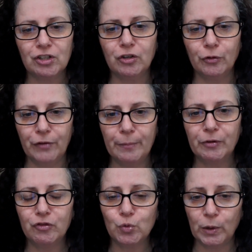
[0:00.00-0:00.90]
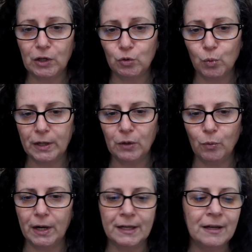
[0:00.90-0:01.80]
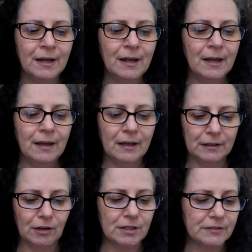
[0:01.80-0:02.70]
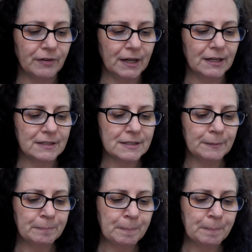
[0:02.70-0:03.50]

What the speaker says: in November of 2021 in Las Vegas.